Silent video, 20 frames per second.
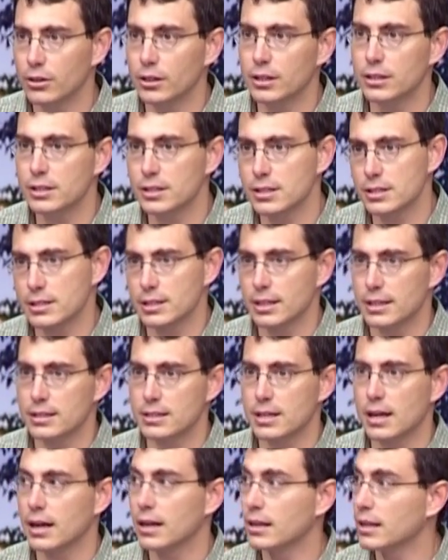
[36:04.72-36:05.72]
It just
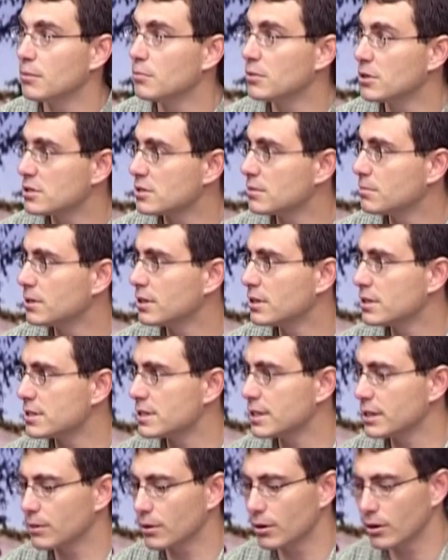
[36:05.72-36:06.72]
says, ah, that must have been a
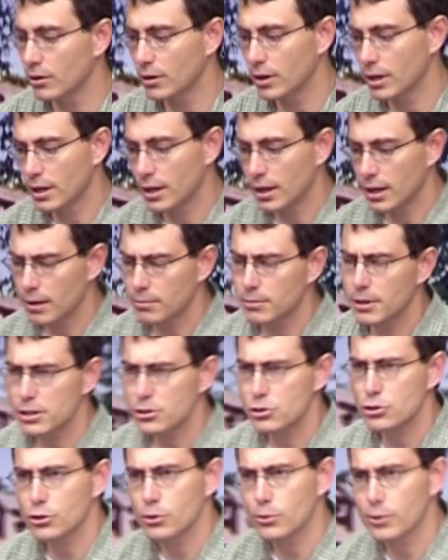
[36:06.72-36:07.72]
zero. I'm not
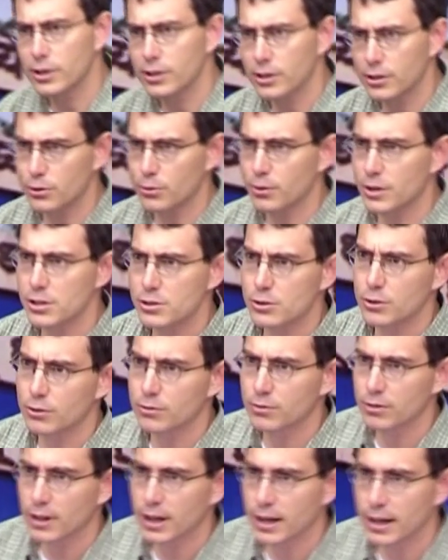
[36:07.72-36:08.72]
sure where the
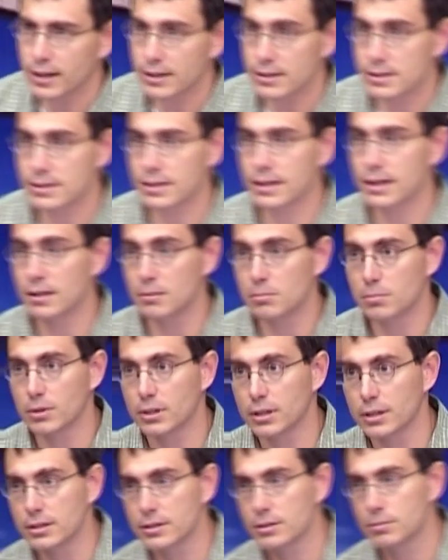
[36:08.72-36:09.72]
threshold flag is set,
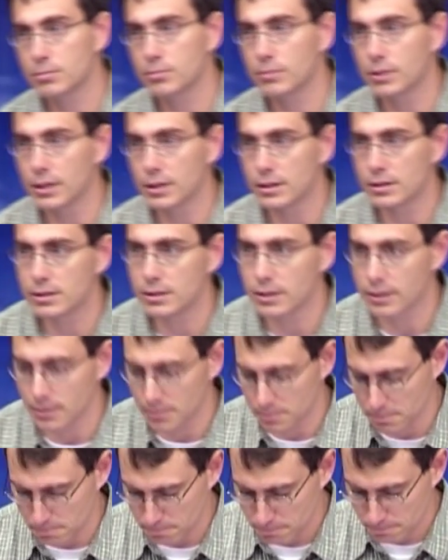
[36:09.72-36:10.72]
but it's, it's
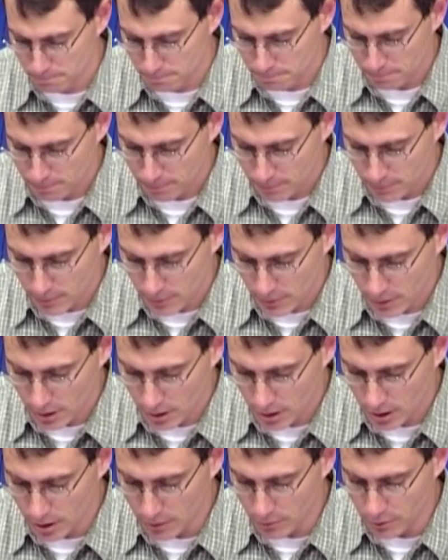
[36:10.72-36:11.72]
um,
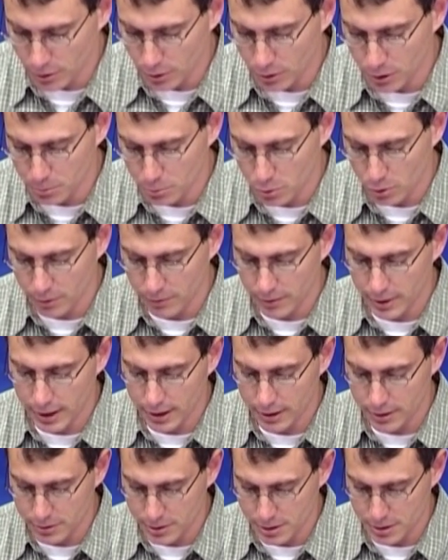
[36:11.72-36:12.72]
on um, floating point
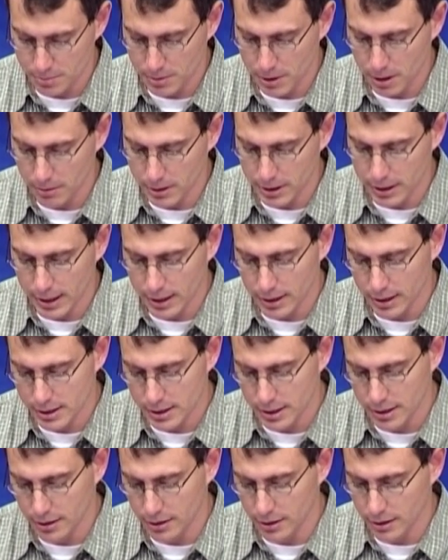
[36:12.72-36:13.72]
values, it's probably down at
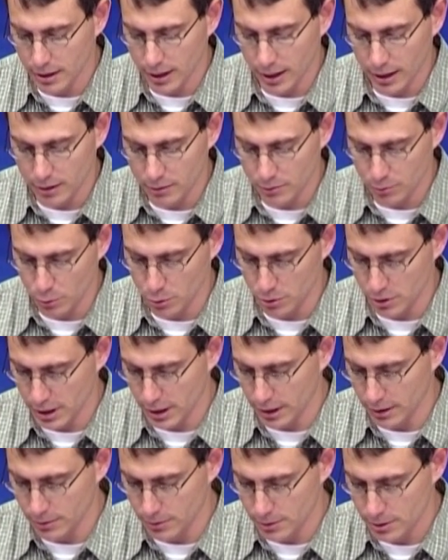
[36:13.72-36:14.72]
10 to the negative
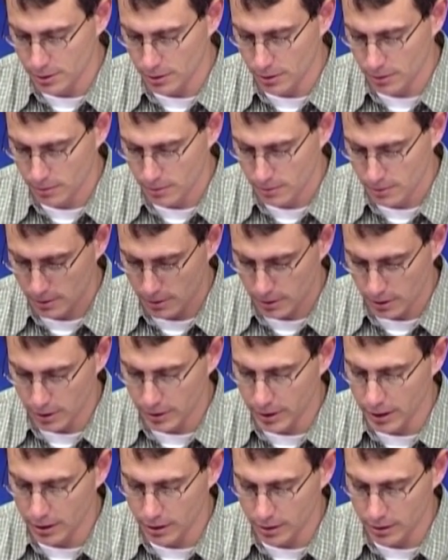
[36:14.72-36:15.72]
14 or so. I
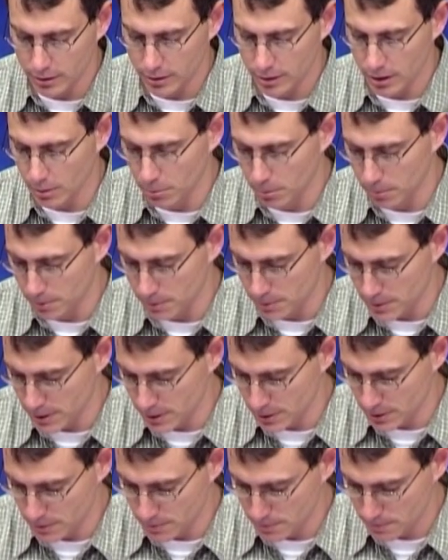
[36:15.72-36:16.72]
mean, on double
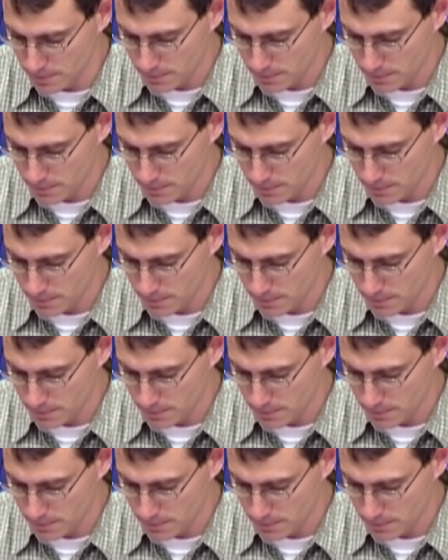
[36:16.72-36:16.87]
precision.